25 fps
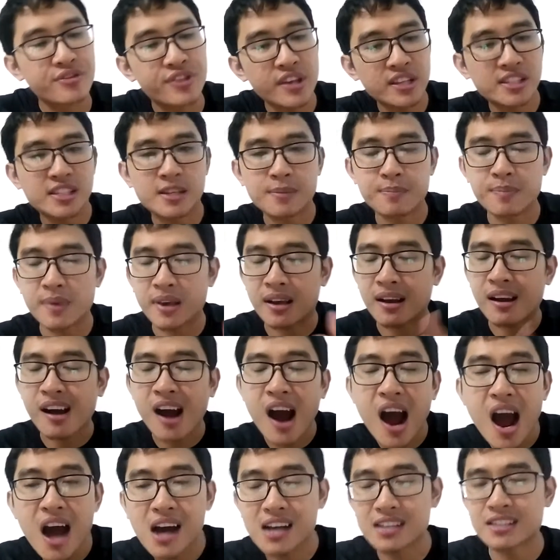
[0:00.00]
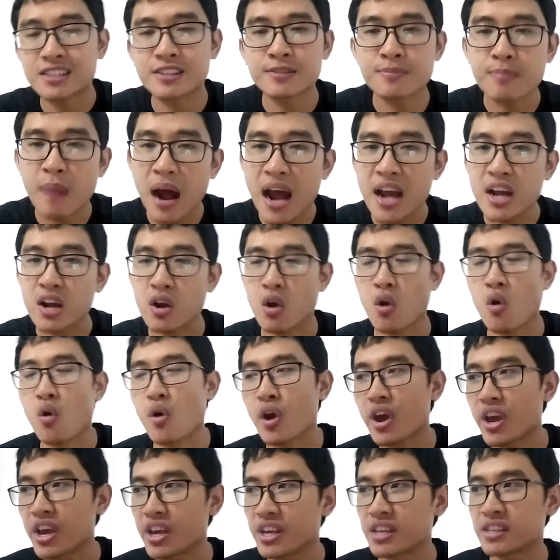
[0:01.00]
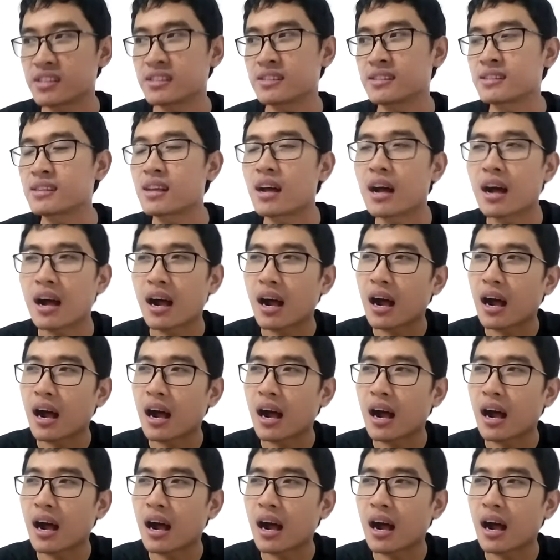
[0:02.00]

This is because Michael is